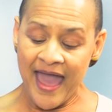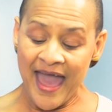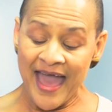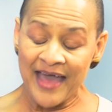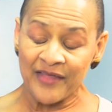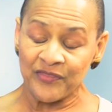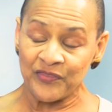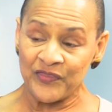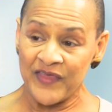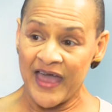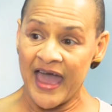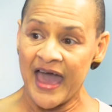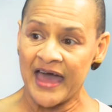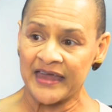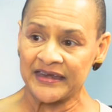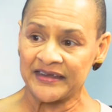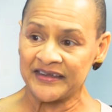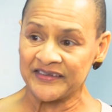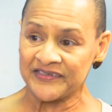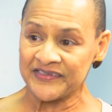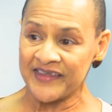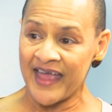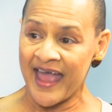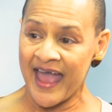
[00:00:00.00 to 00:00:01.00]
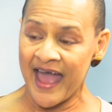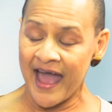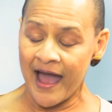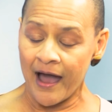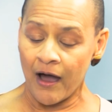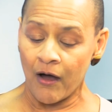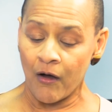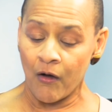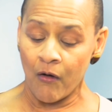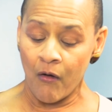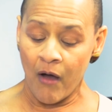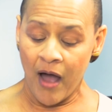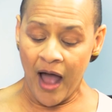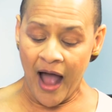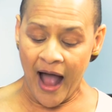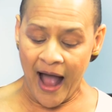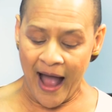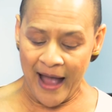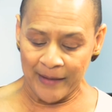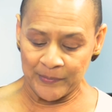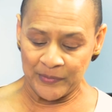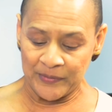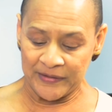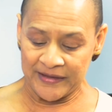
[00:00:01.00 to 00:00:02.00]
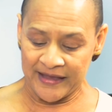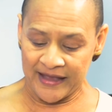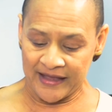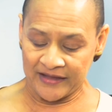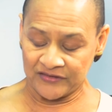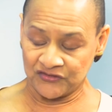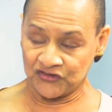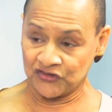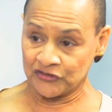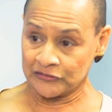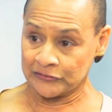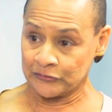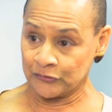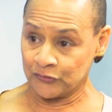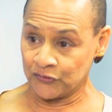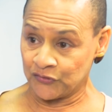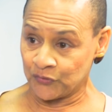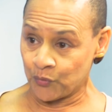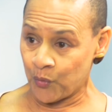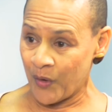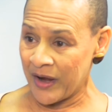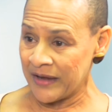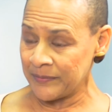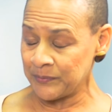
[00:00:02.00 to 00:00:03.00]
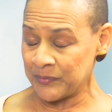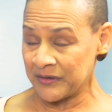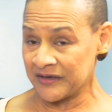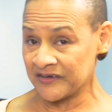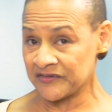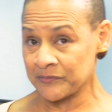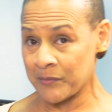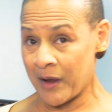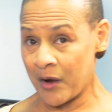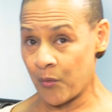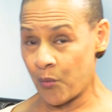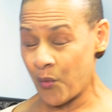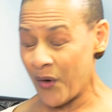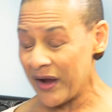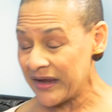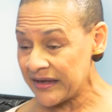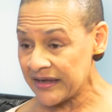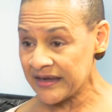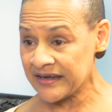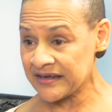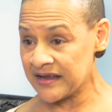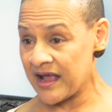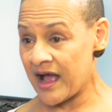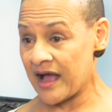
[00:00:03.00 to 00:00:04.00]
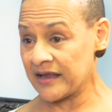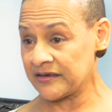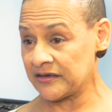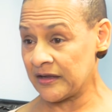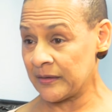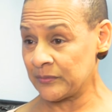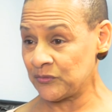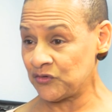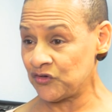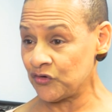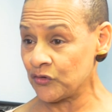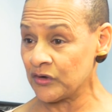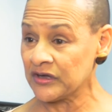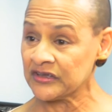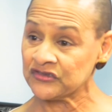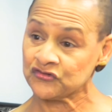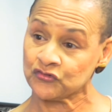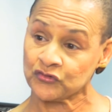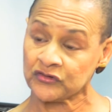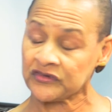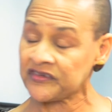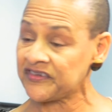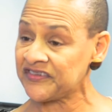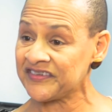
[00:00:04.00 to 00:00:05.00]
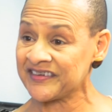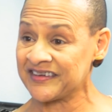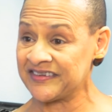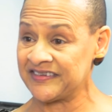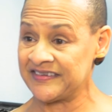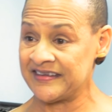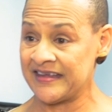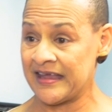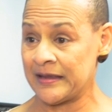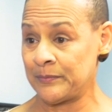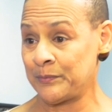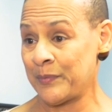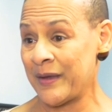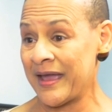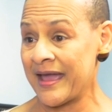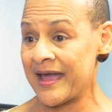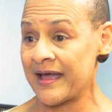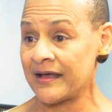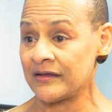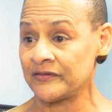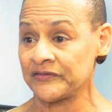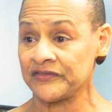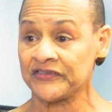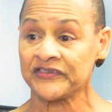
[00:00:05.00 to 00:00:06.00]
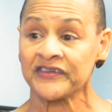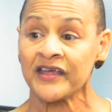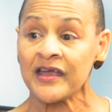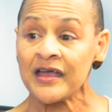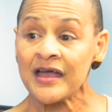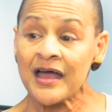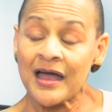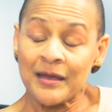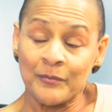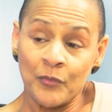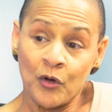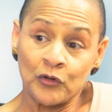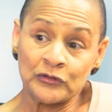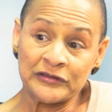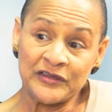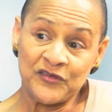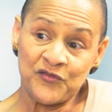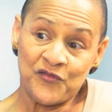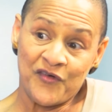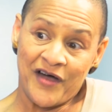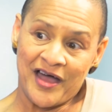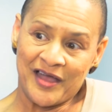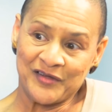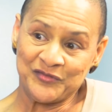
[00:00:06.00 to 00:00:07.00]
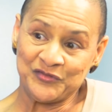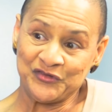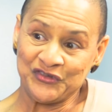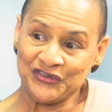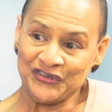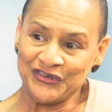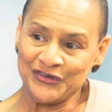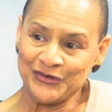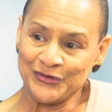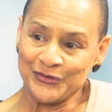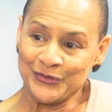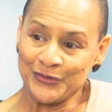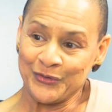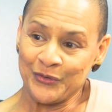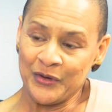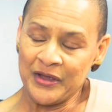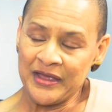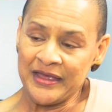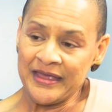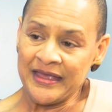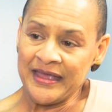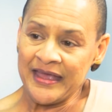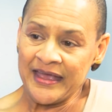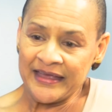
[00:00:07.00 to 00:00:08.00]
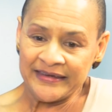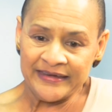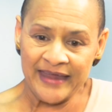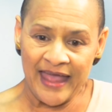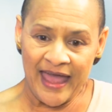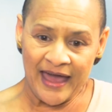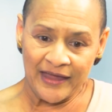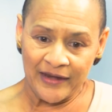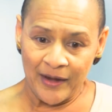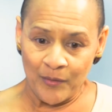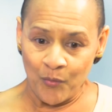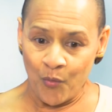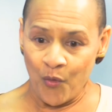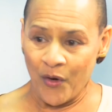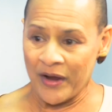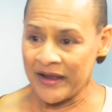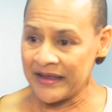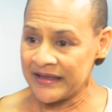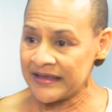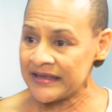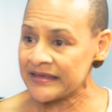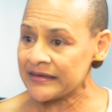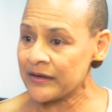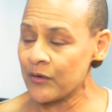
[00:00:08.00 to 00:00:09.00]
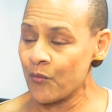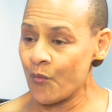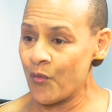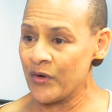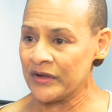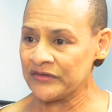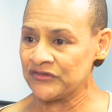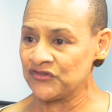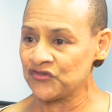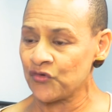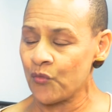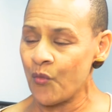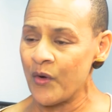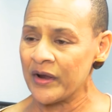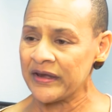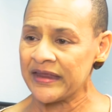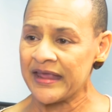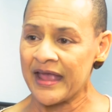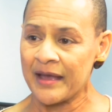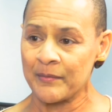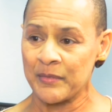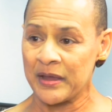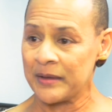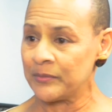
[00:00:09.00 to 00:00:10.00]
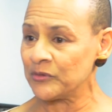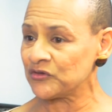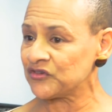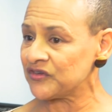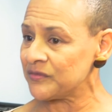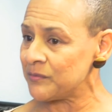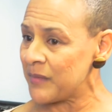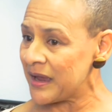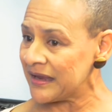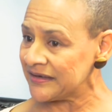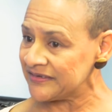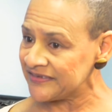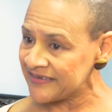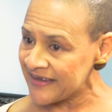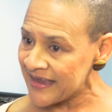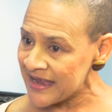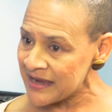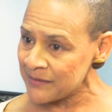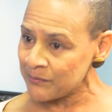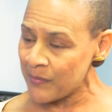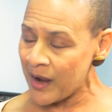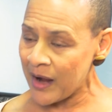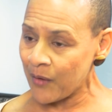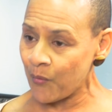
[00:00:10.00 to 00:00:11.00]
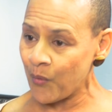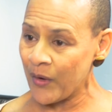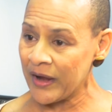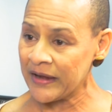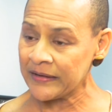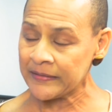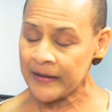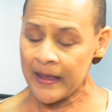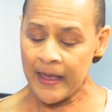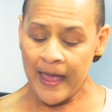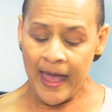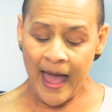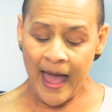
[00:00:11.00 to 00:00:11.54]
And that is how I began to lose weight, because my weight had gotten up to 168 pounds. I'm only 5'2", and now I'm weighing in at 120. I'm able to maintain my weight.